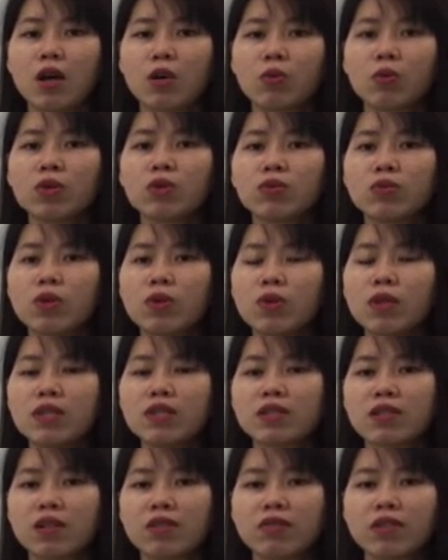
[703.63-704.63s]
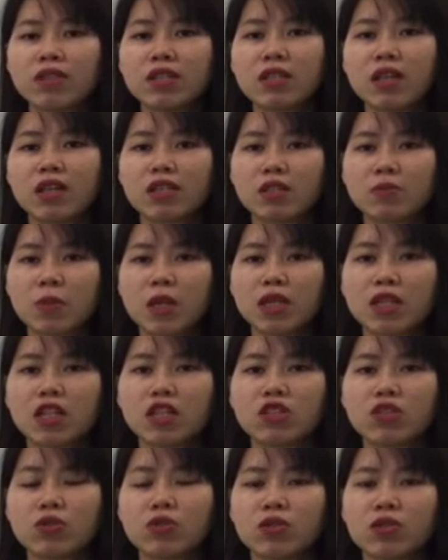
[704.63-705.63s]
with drilling service
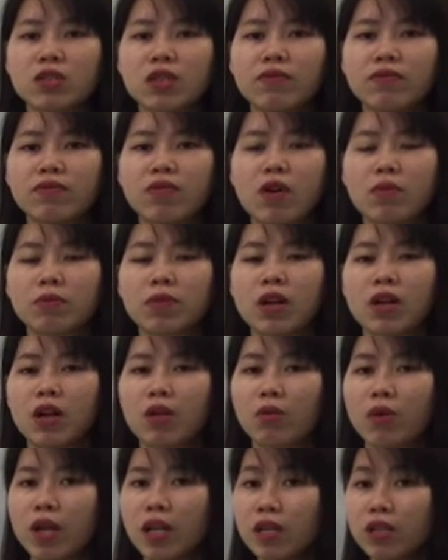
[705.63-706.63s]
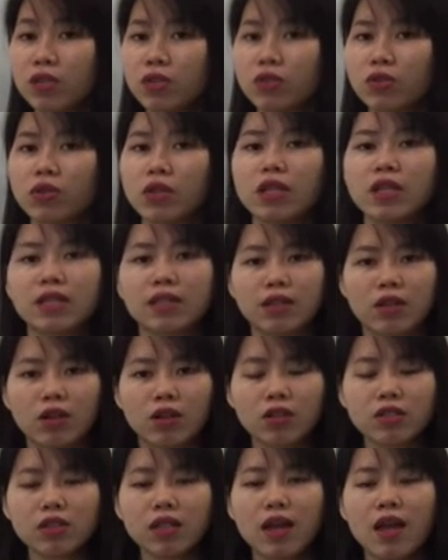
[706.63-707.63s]
expected to shift from the west to the east
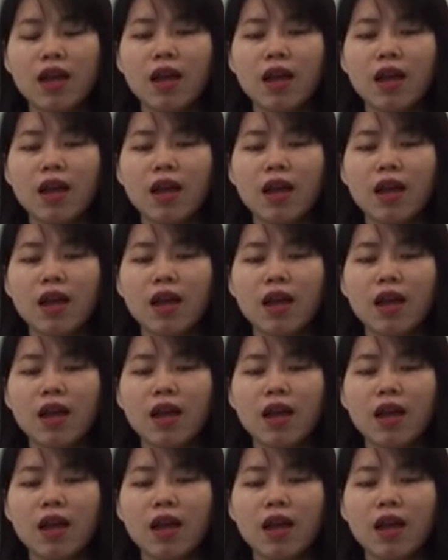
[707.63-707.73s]
coast